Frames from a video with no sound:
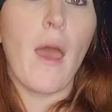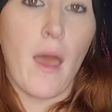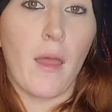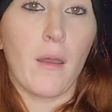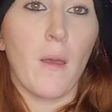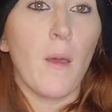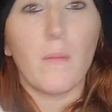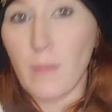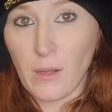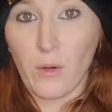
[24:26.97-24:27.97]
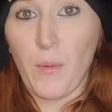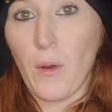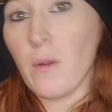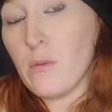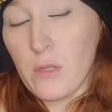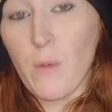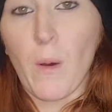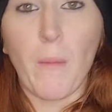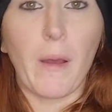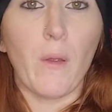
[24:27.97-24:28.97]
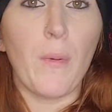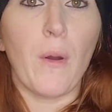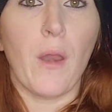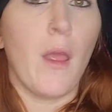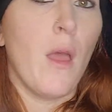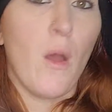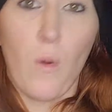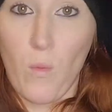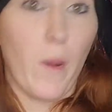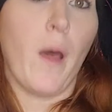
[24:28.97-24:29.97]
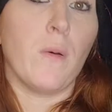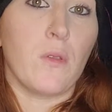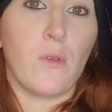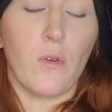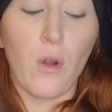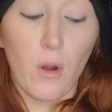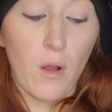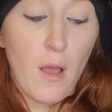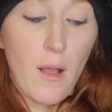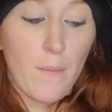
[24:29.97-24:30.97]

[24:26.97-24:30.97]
had My Little Pony, G1, My Little Pony, when I was a little girl.